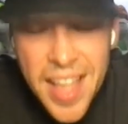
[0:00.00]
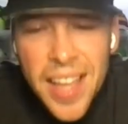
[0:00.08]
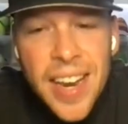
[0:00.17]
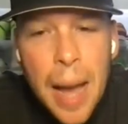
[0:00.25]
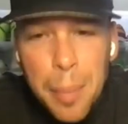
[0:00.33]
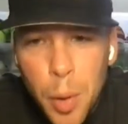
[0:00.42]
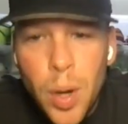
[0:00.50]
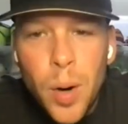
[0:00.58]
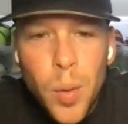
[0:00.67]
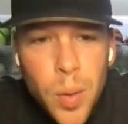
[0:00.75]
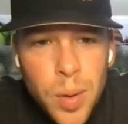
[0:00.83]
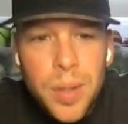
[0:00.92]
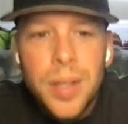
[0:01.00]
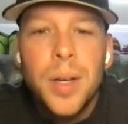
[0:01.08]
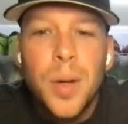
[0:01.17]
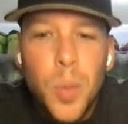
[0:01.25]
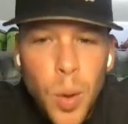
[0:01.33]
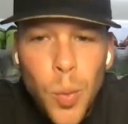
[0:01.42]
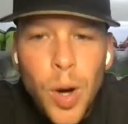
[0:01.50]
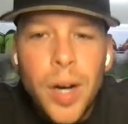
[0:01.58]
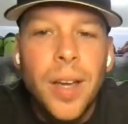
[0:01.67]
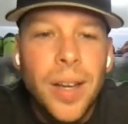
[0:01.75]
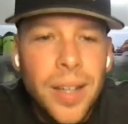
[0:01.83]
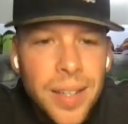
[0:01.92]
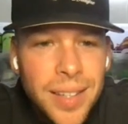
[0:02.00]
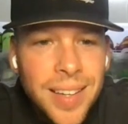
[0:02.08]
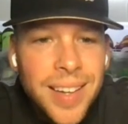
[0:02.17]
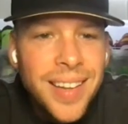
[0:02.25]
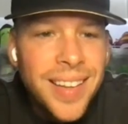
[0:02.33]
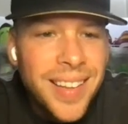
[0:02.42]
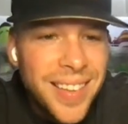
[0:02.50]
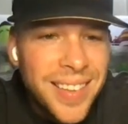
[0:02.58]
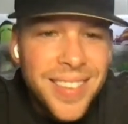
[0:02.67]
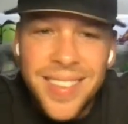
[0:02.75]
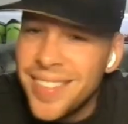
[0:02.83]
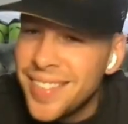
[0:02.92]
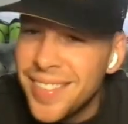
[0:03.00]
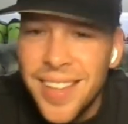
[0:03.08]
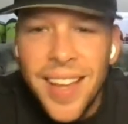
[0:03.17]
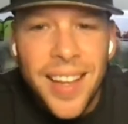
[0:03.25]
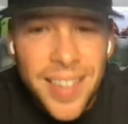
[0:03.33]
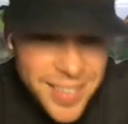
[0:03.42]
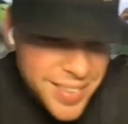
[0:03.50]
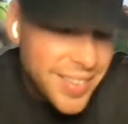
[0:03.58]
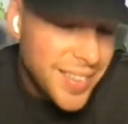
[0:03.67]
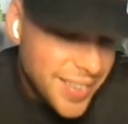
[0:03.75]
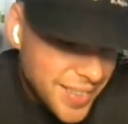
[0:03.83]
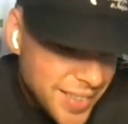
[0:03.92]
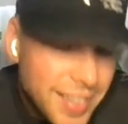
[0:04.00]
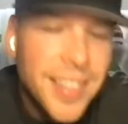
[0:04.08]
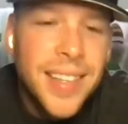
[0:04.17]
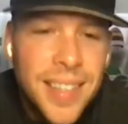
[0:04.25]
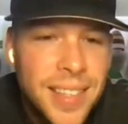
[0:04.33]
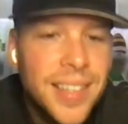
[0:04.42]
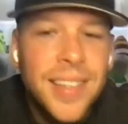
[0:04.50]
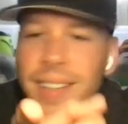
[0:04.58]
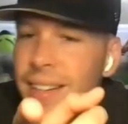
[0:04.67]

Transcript: Guess what? Every time you get a notification, that is when the podcast comes out.